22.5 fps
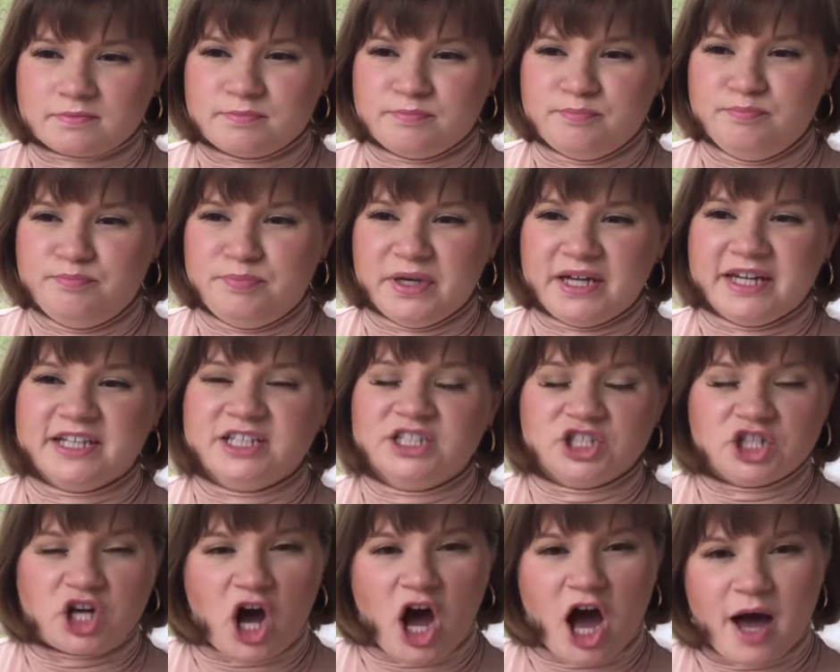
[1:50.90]
big
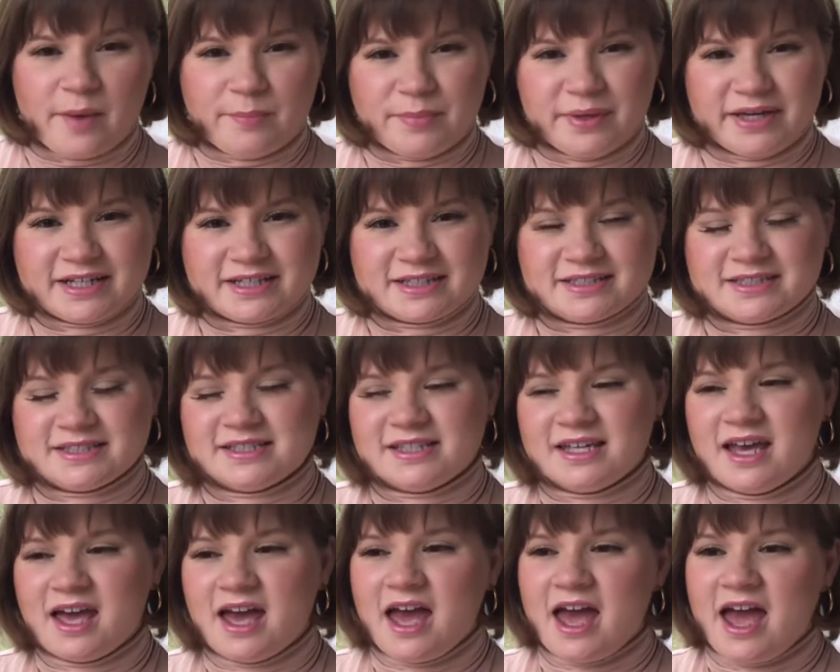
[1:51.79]
topics,
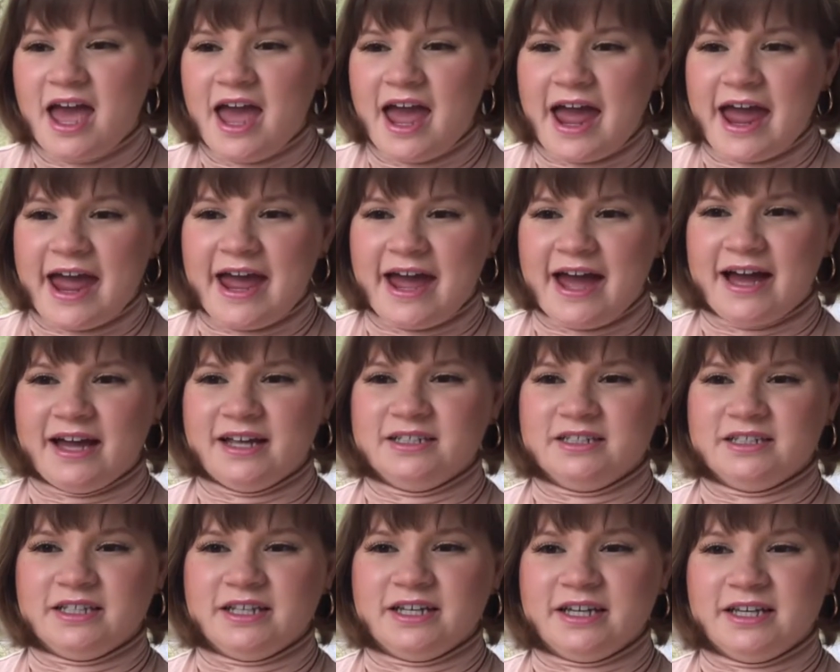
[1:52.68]

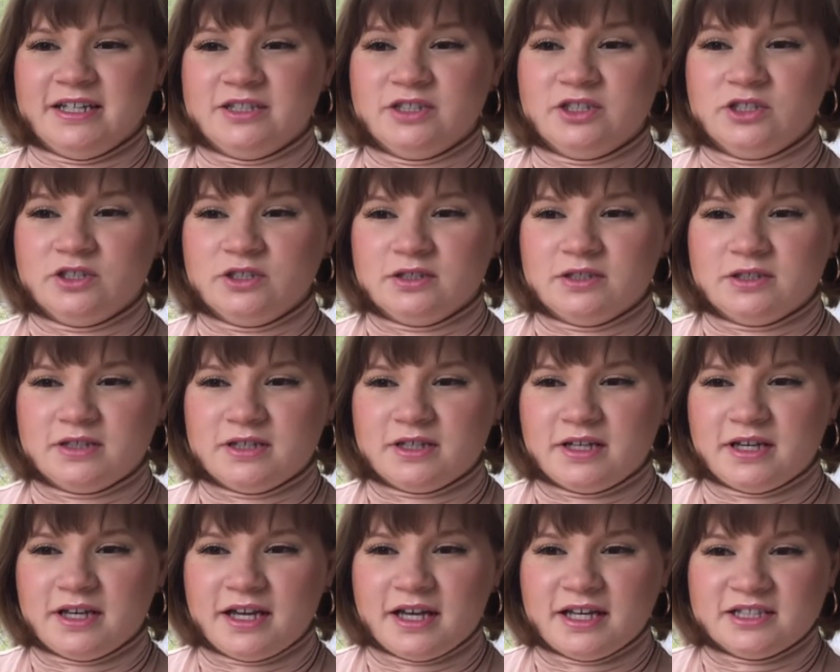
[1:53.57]
and
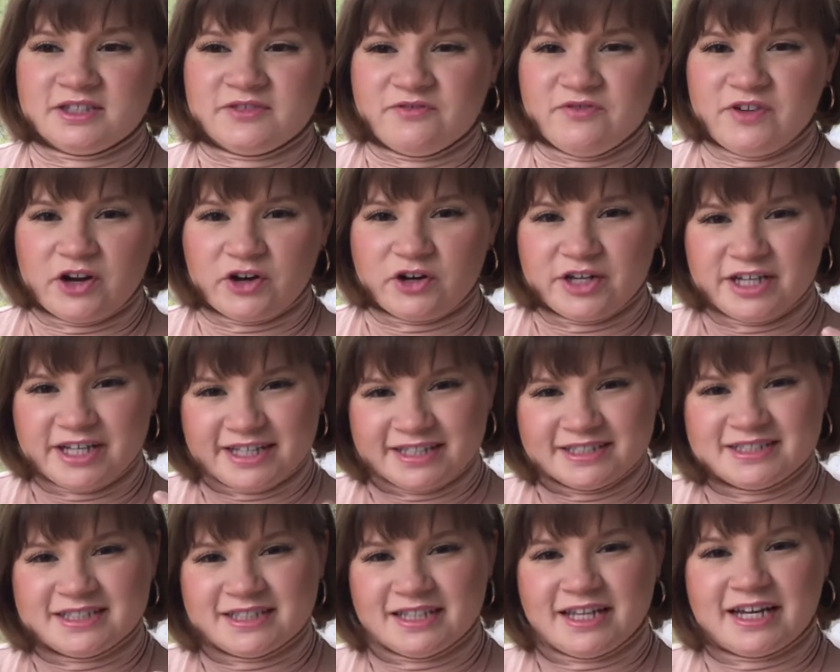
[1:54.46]
it's very
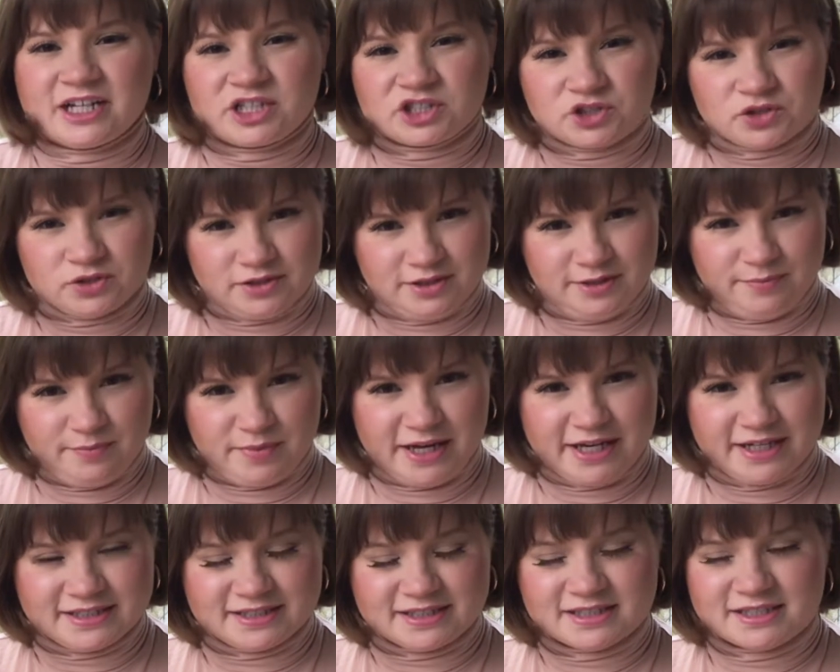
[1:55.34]
intellectually
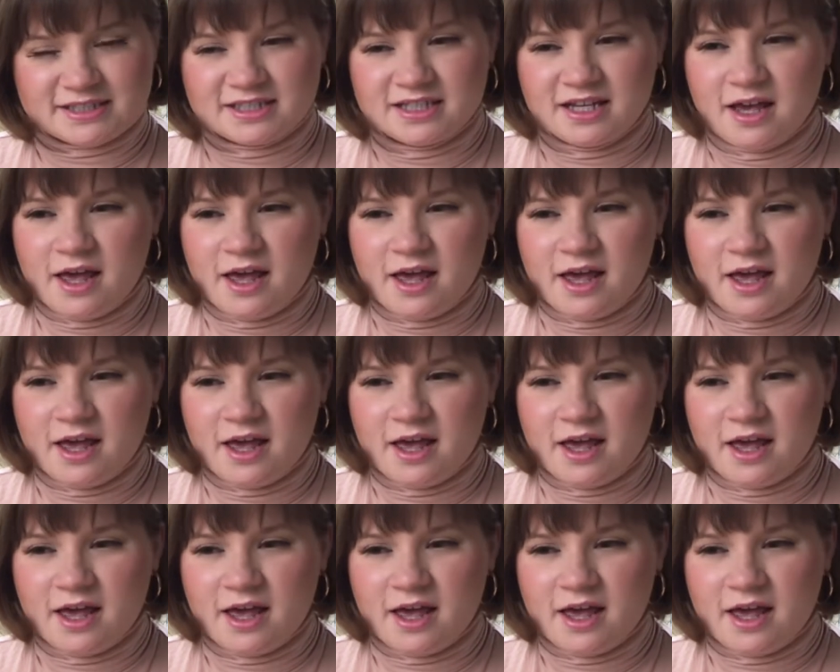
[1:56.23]
based.